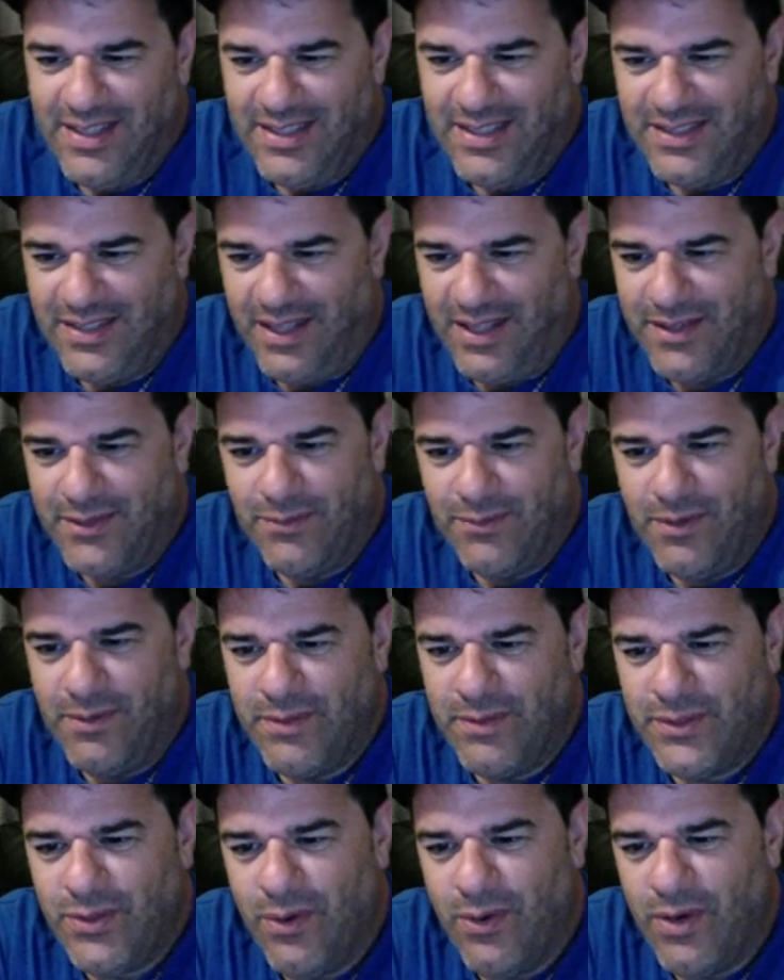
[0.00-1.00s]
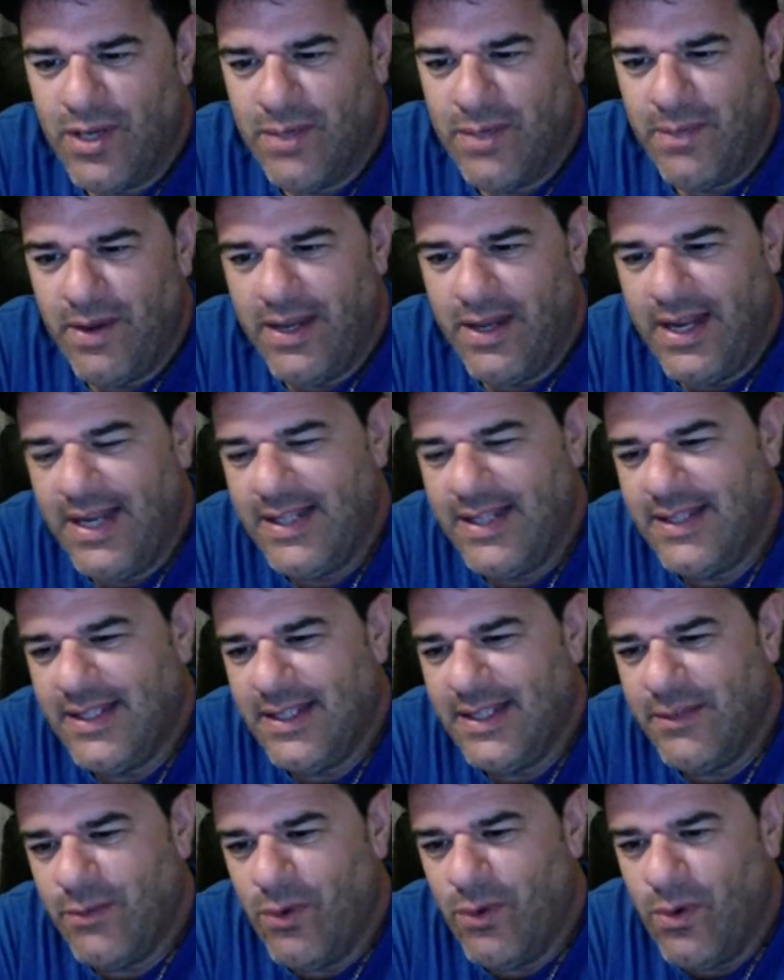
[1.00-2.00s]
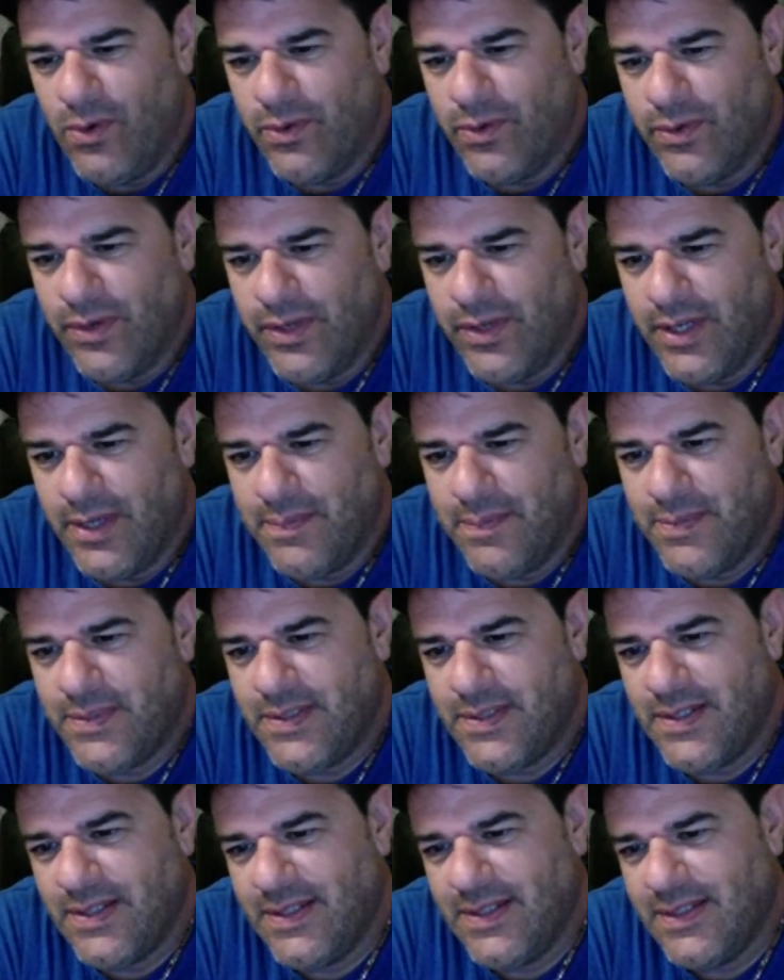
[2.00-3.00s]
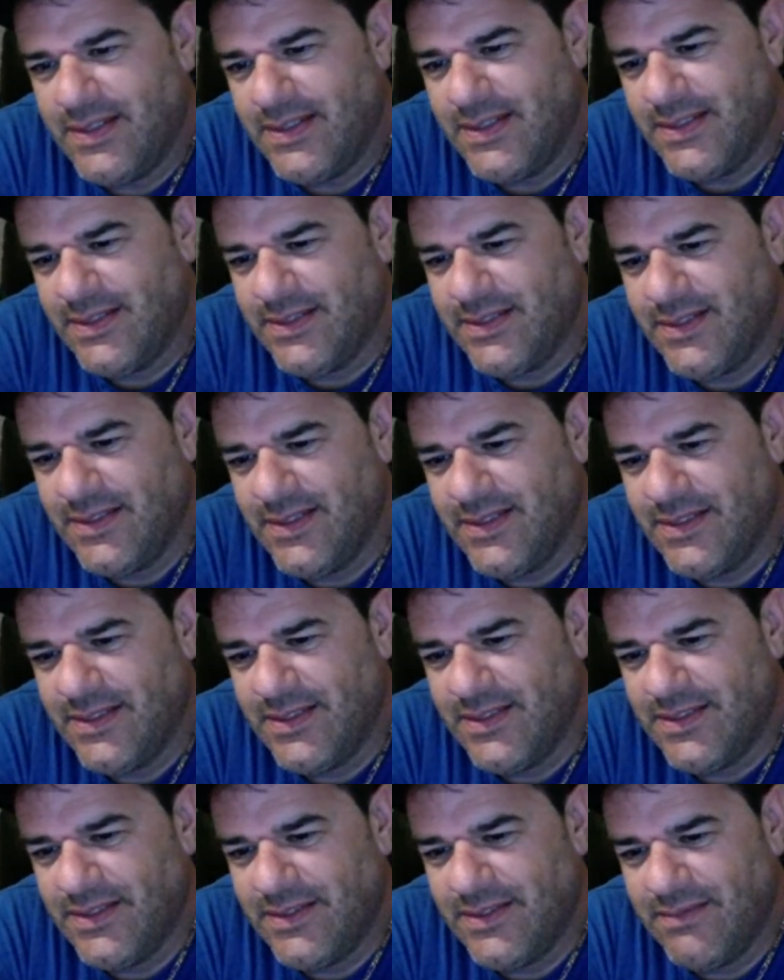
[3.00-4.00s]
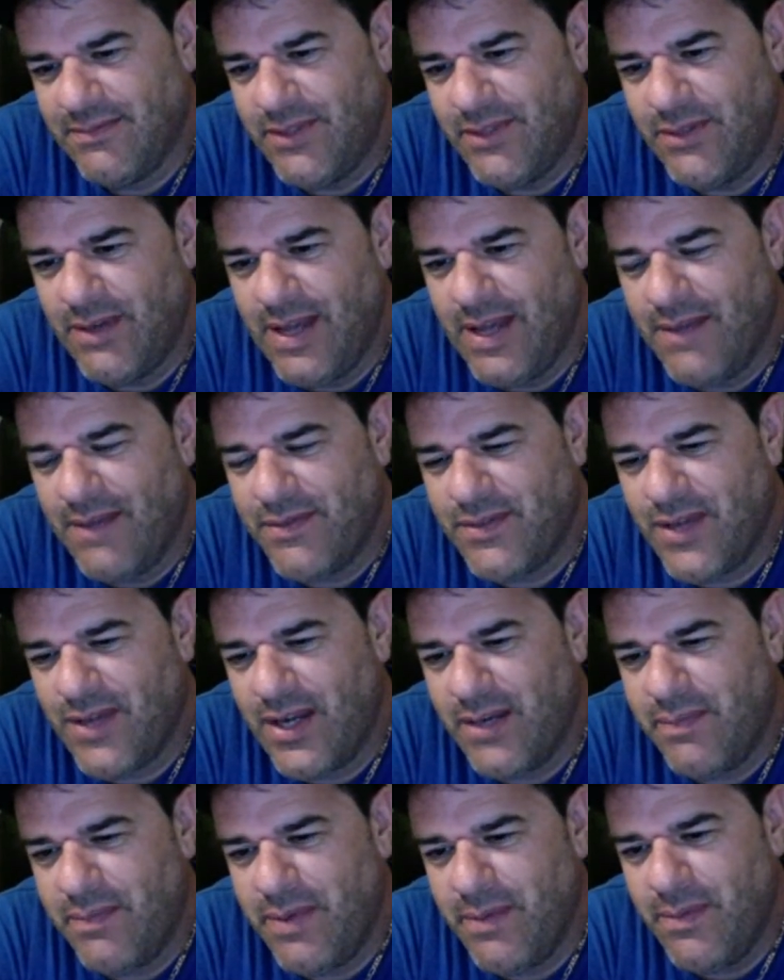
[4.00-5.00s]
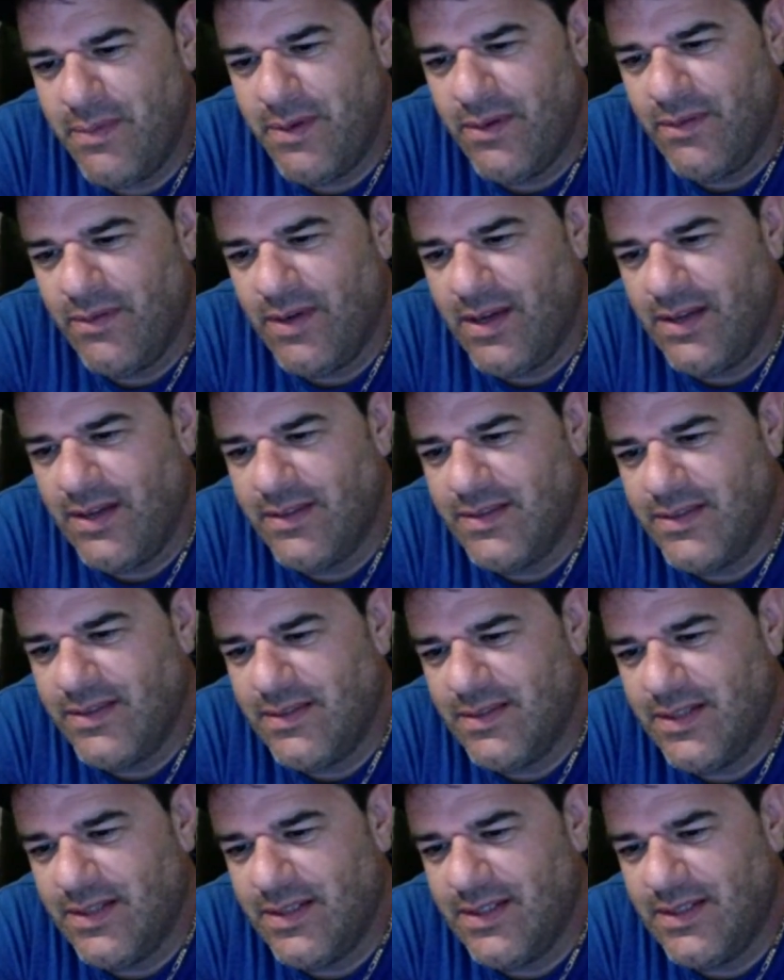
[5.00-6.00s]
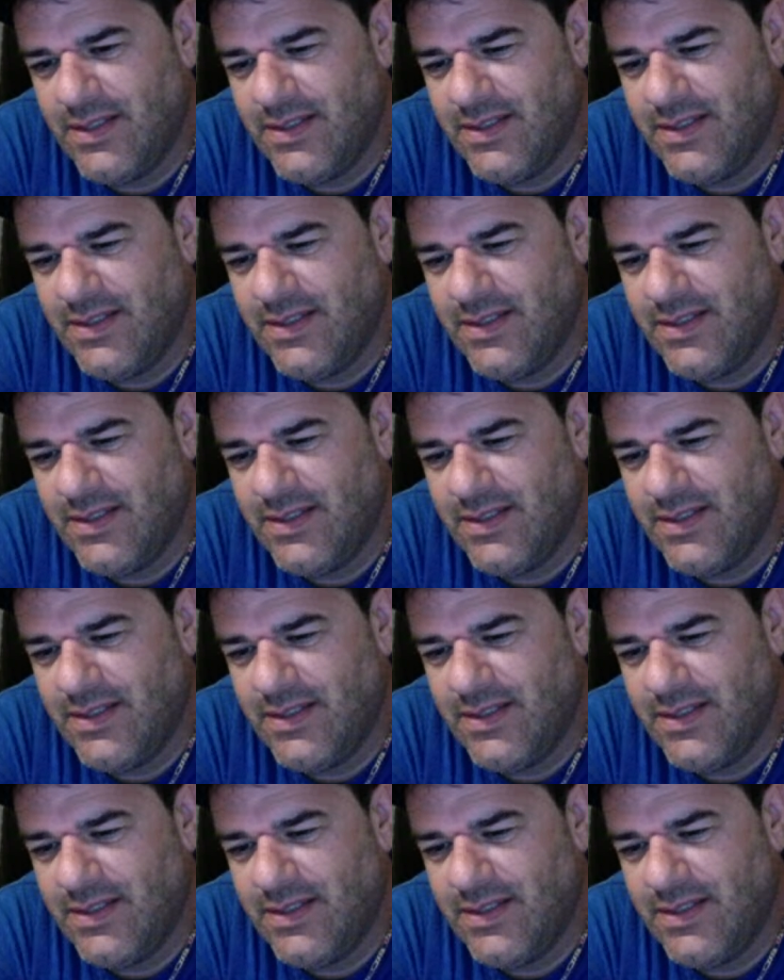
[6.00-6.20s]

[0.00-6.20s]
Nothing wrong with talking about anything. We're all grown ups. You don't have certain people around to